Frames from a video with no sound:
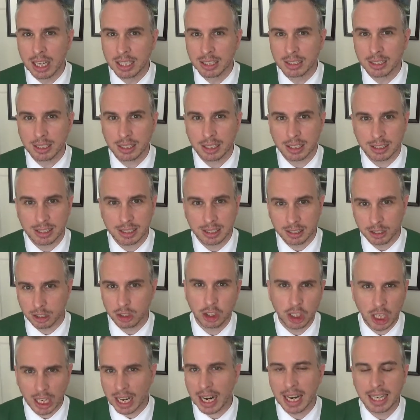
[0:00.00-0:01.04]

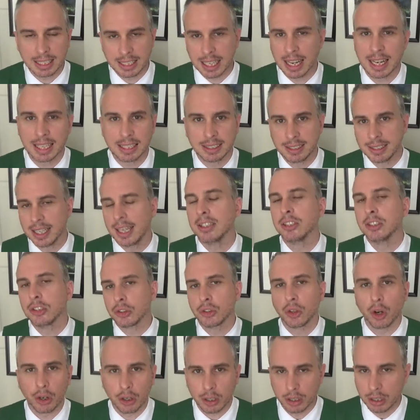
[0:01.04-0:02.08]
Jedi text that
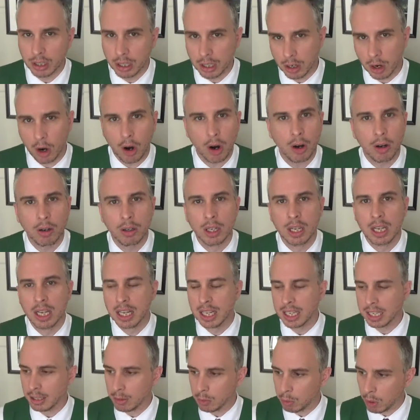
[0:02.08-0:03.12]
started it all.
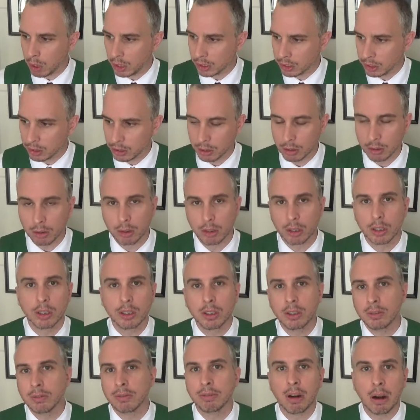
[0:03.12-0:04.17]
He wants to
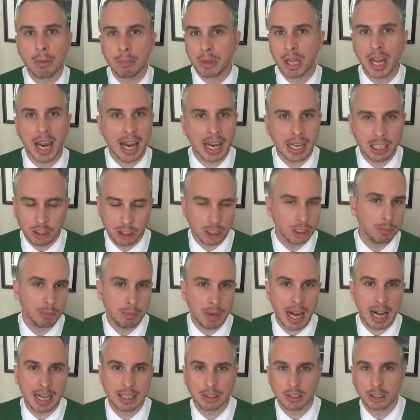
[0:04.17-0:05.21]
learn from the ancient
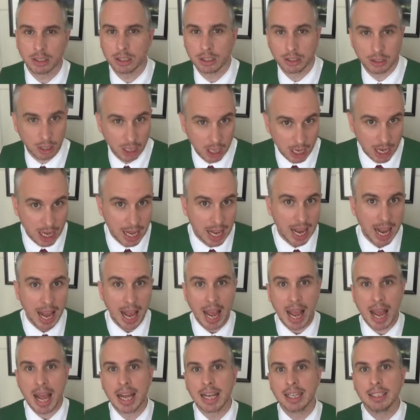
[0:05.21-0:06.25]
masters
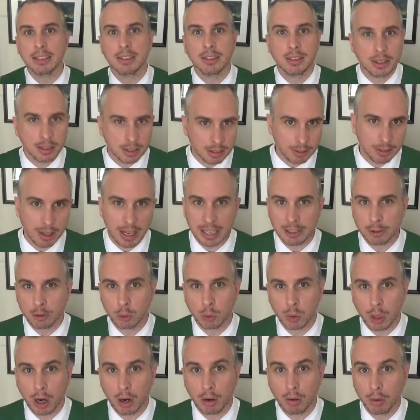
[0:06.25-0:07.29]
and
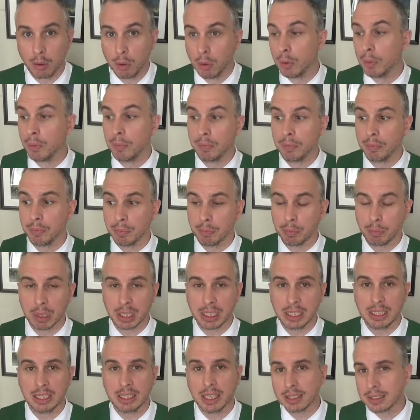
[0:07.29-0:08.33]
grow. But
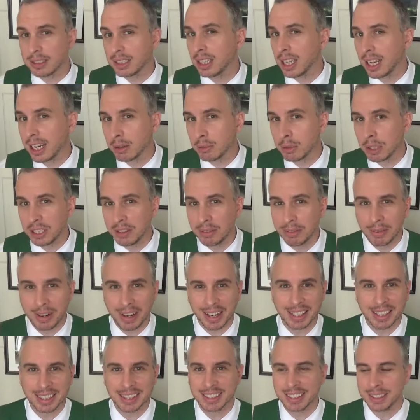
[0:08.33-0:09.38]
he doesn't like what he
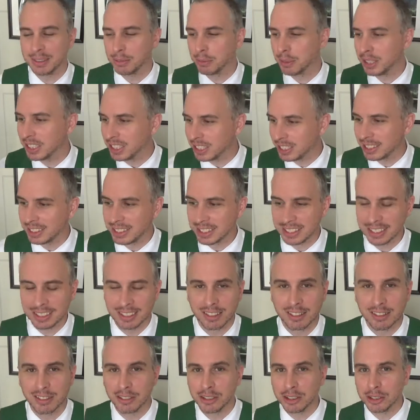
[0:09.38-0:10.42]
finds. He reaches
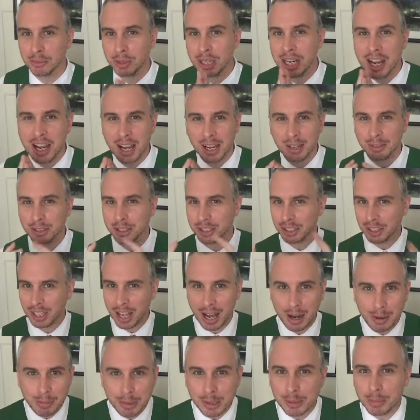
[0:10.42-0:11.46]
disillusionment, which a
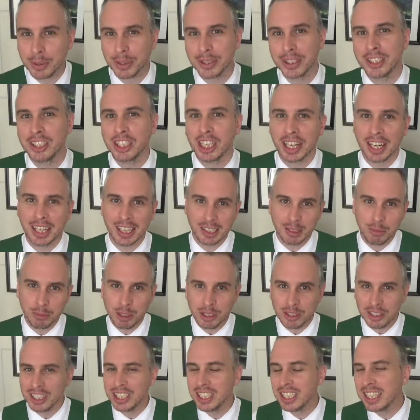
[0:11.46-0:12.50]
lot of people in the Jedi
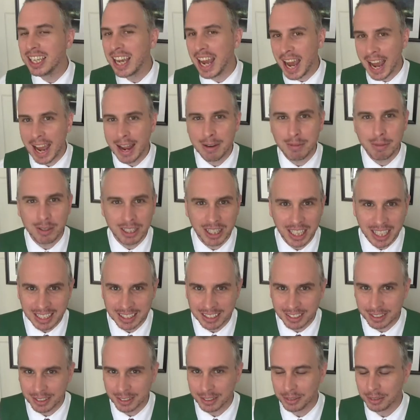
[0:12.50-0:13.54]
community can relate
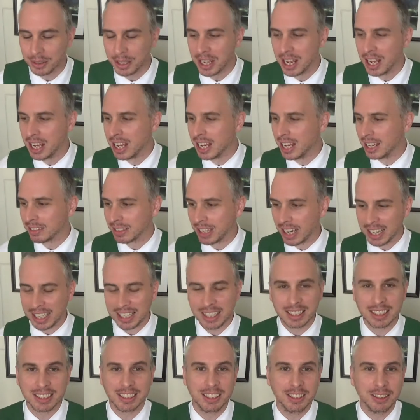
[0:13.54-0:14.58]
to,
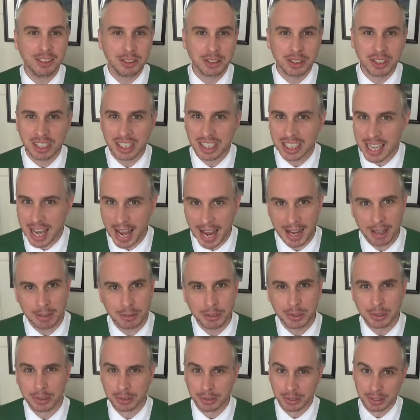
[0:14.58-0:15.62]
right? Usually
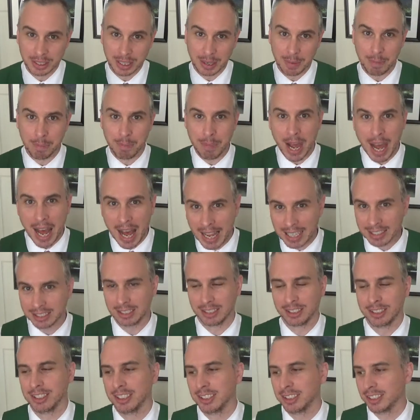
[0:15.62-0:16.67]
councils and
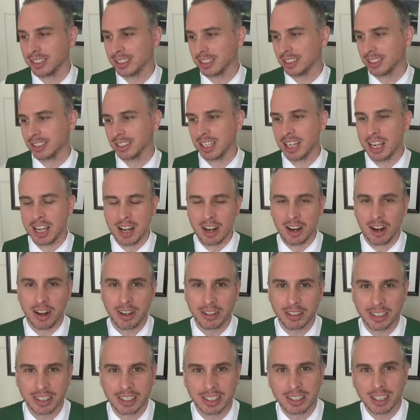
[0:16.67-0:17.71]
masters and all
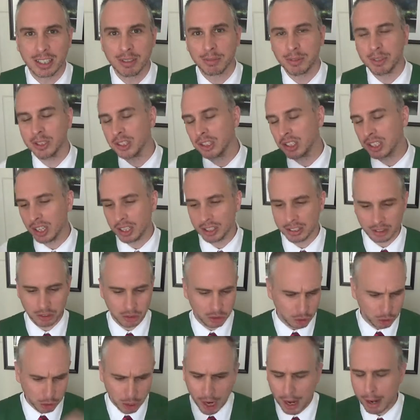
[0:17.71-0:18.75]
this stuff, and you see all this
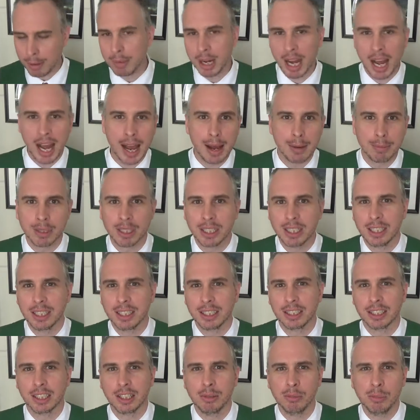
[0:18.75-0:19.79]
drama happening in
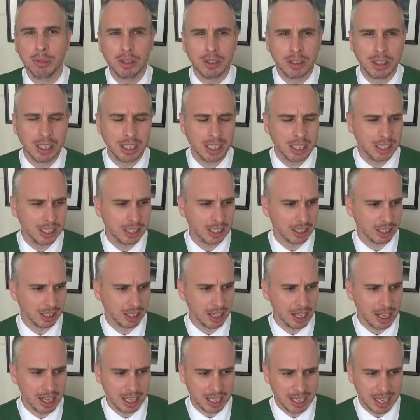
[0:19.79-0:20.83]
the community and
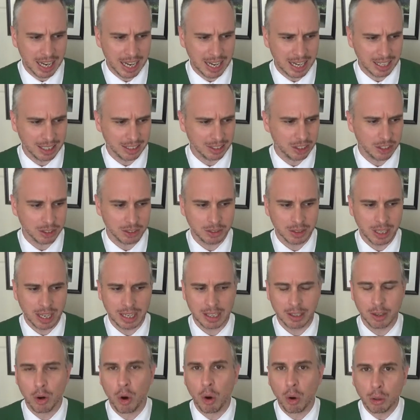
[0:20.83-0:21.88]
just like
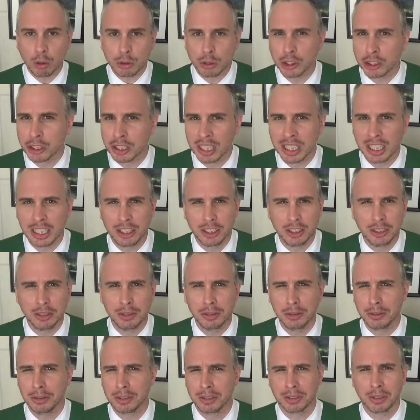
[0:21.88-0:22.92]
culture
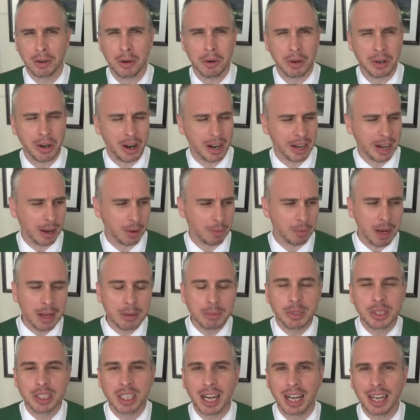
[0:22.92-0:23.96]
issues going on at
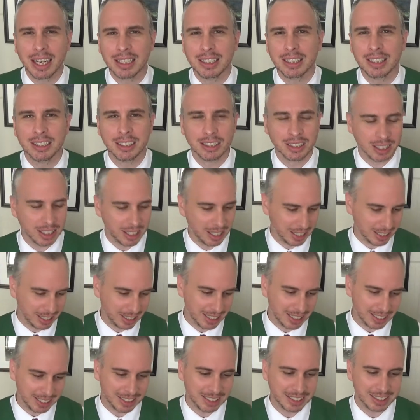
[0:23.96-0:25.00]
websites, and you're like,
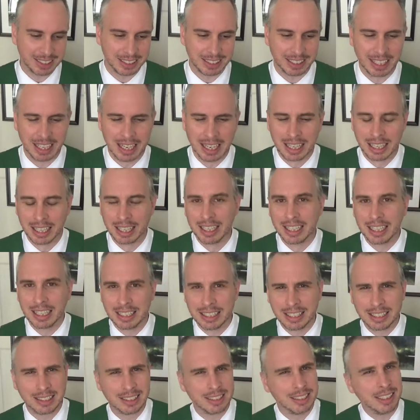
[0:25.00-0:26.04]
this
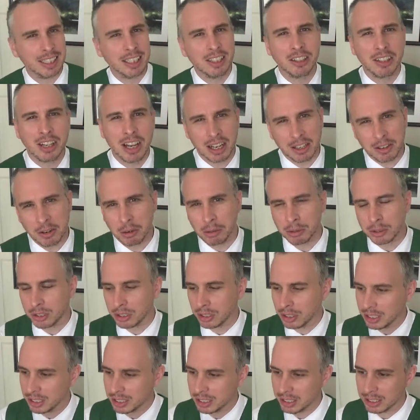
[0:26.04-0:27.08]
is internet culture,
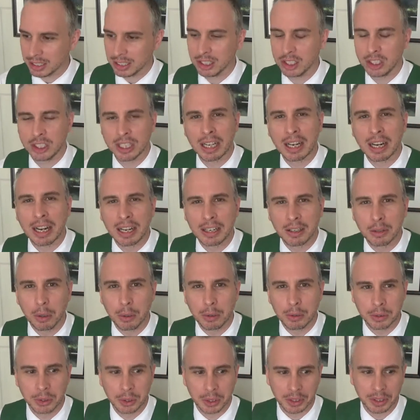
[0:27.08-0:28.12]
this isn't Jedi
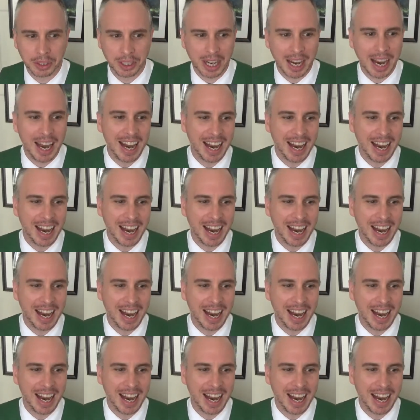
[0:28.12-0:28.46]
culture.